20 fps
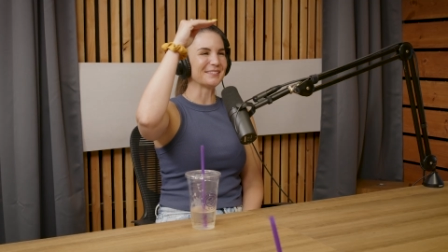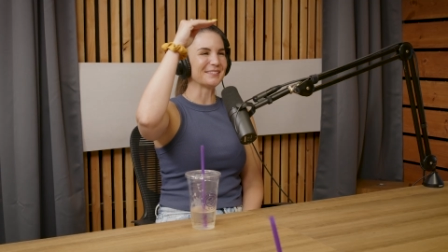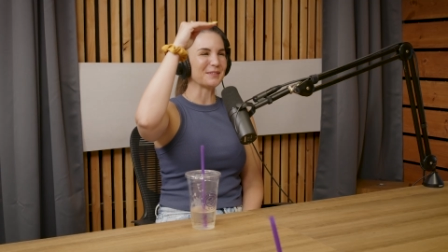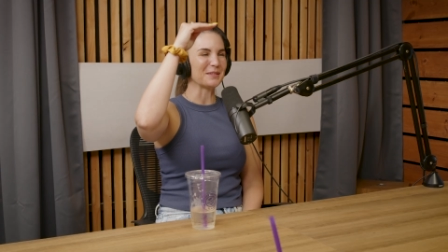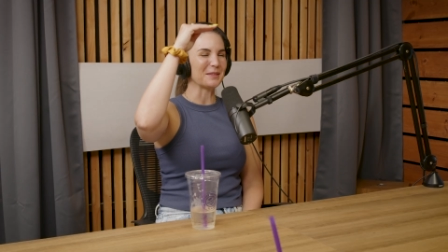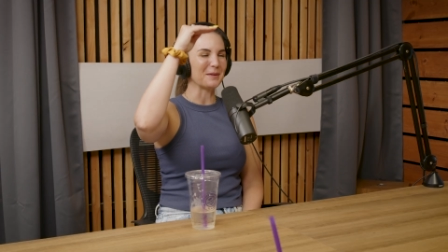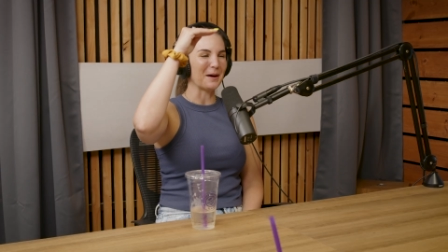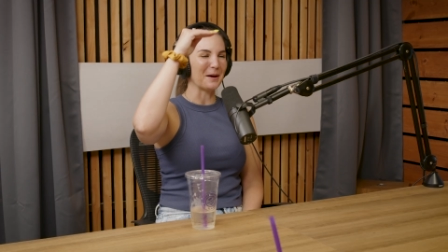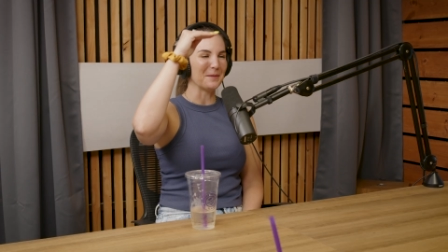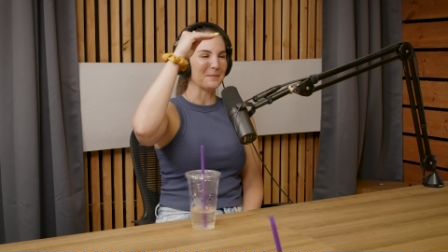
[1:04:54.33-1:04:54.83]

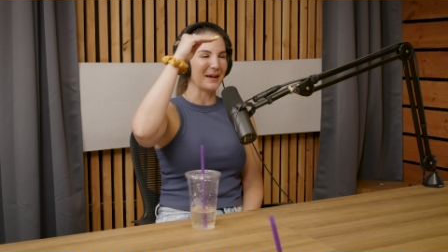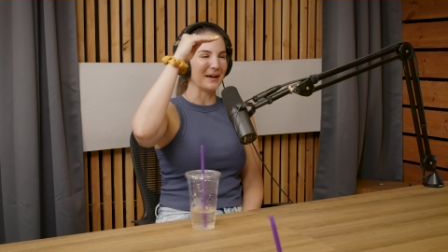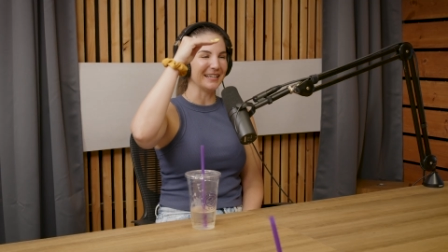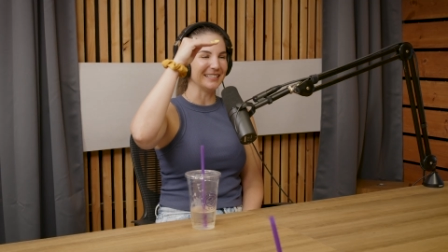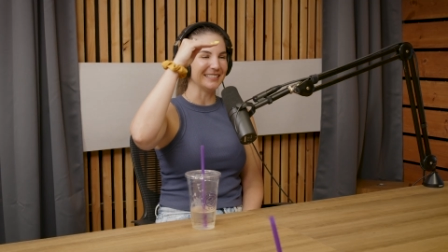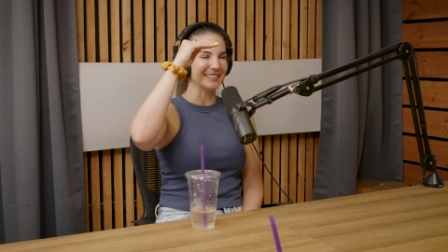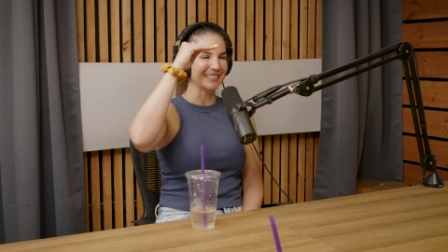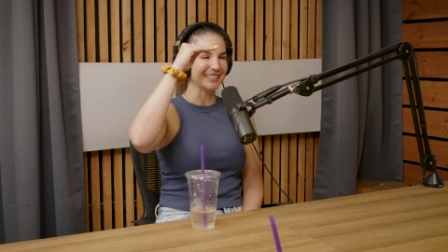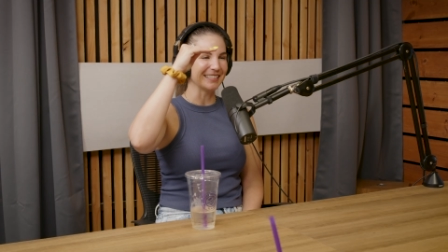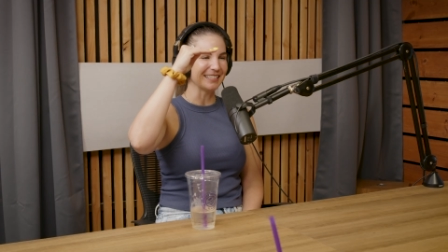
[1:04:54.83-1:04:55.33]
with all my
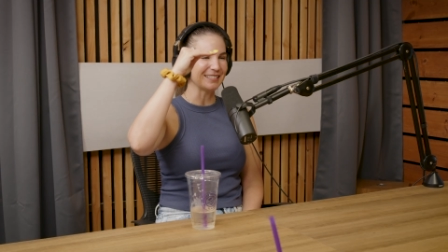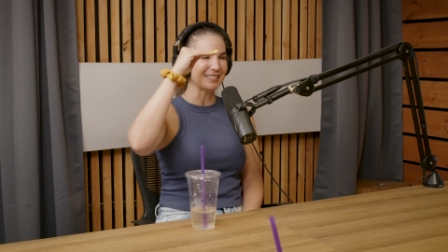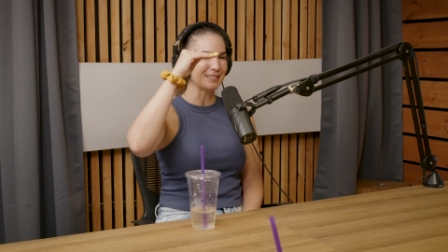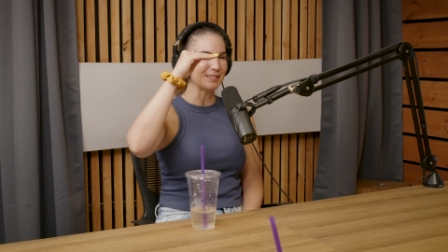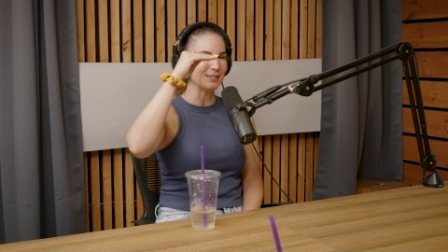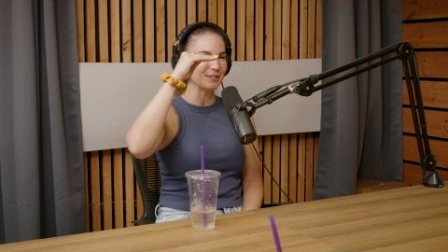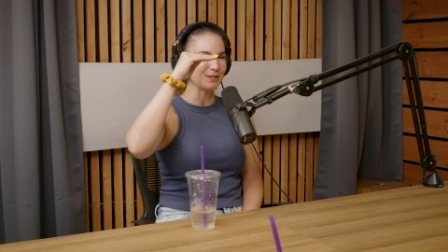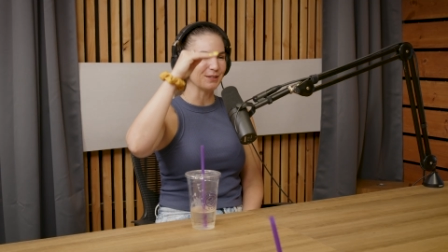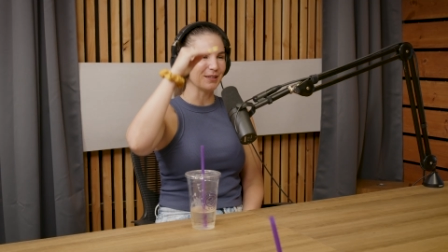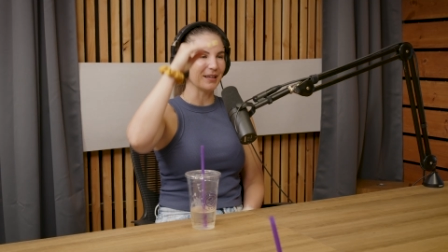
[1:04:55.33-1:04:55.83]
chairs
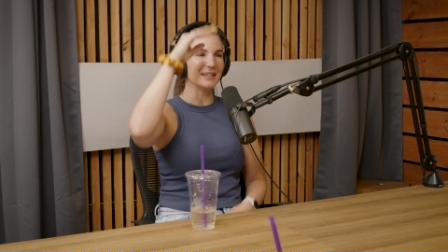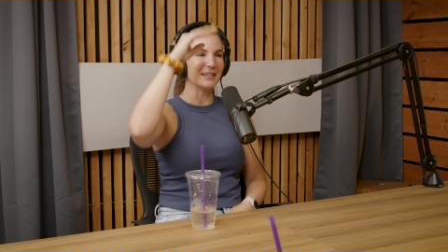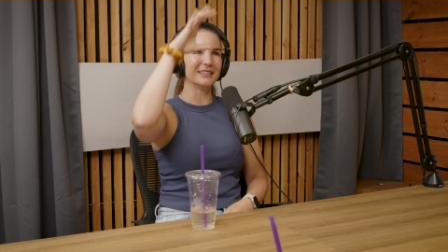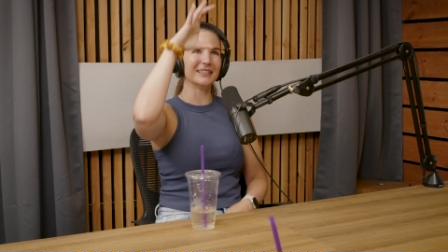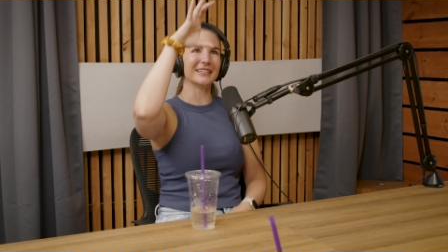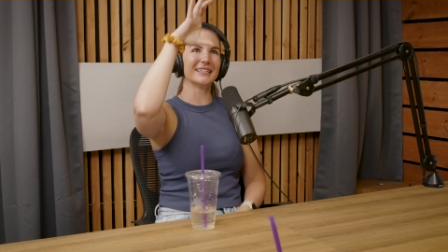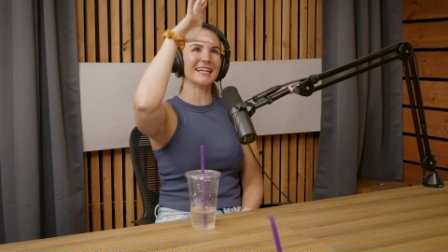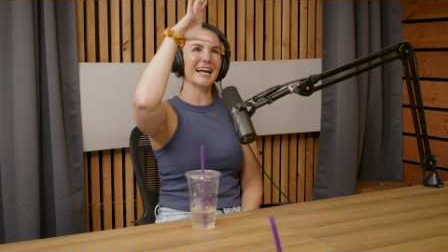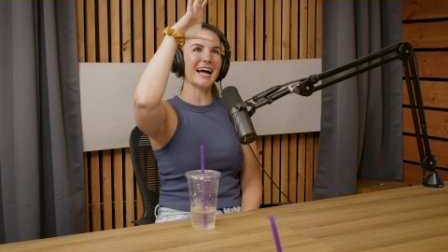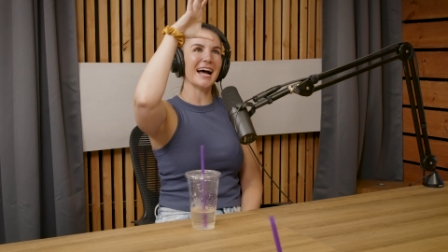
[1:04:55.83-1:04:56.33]
too,
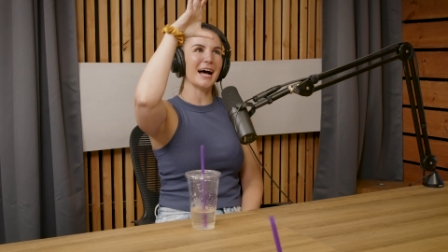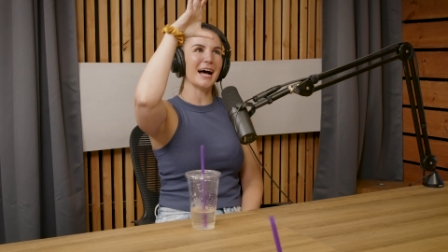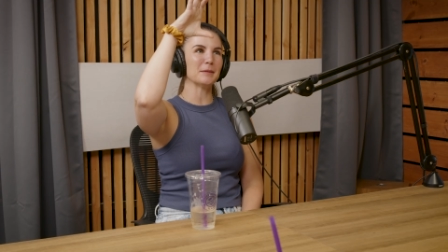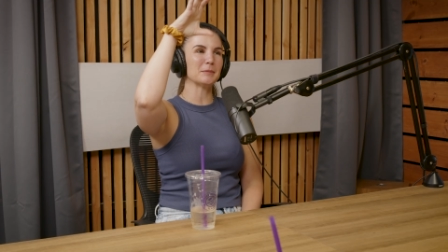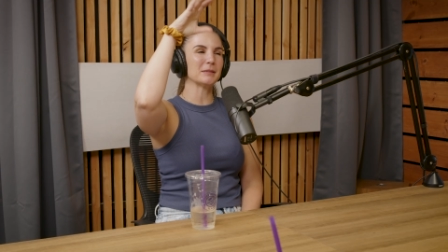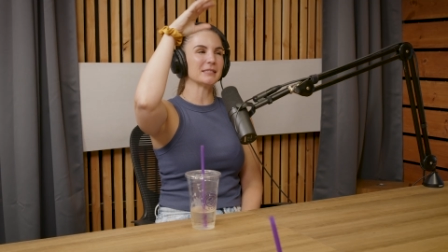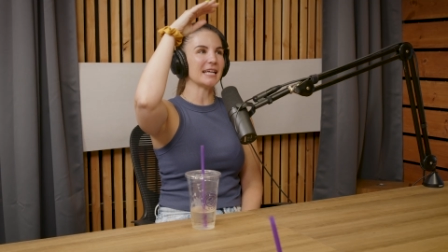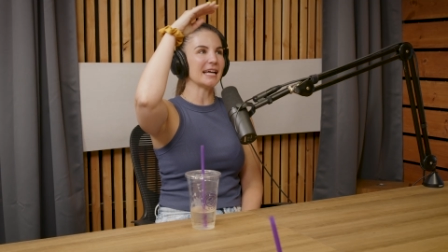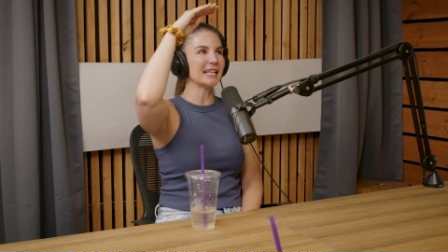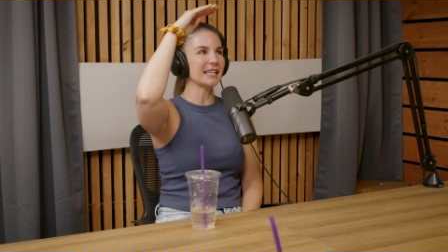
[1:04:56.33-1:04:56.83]
the gap,
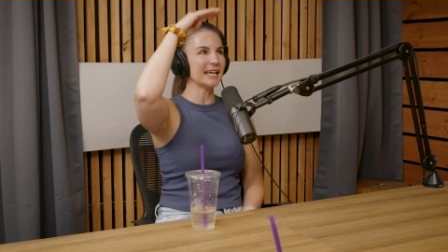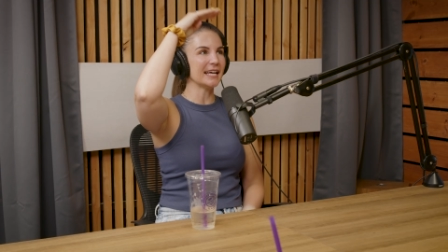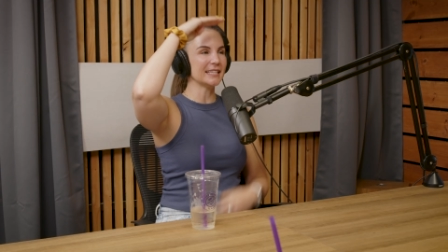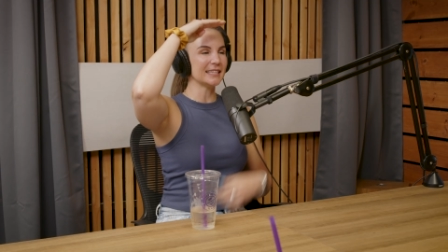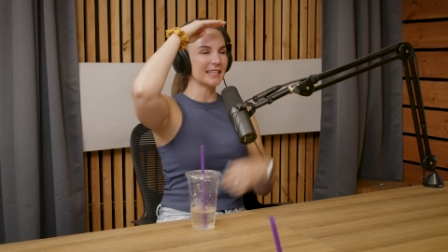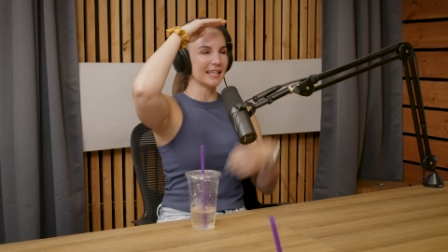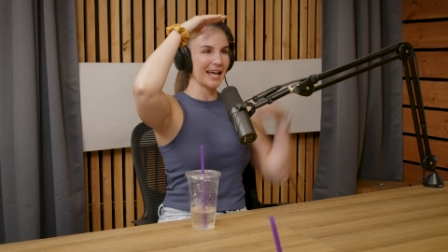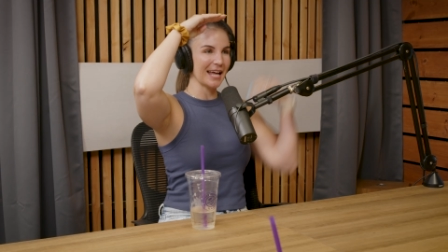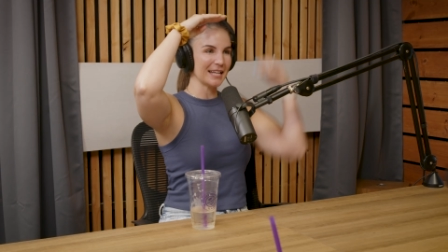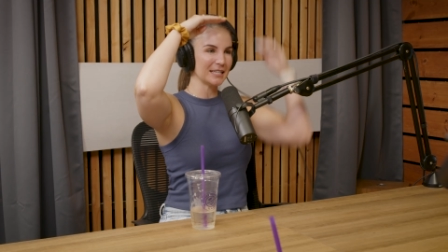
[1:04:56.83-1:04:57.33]
because I like
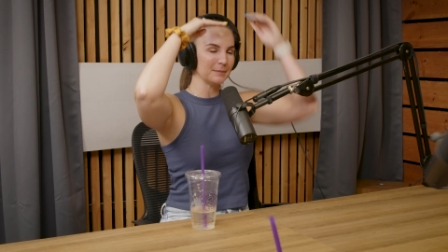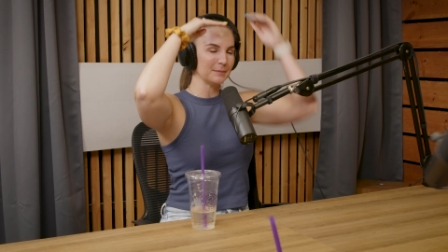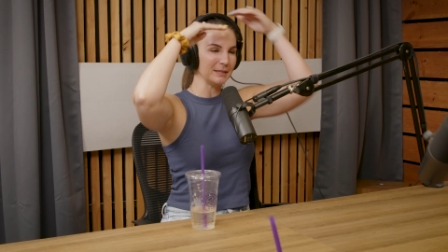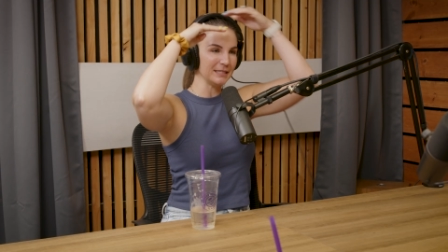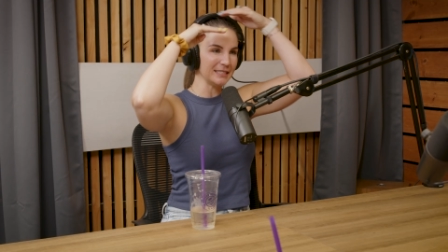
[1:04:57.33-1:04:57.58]
the head to be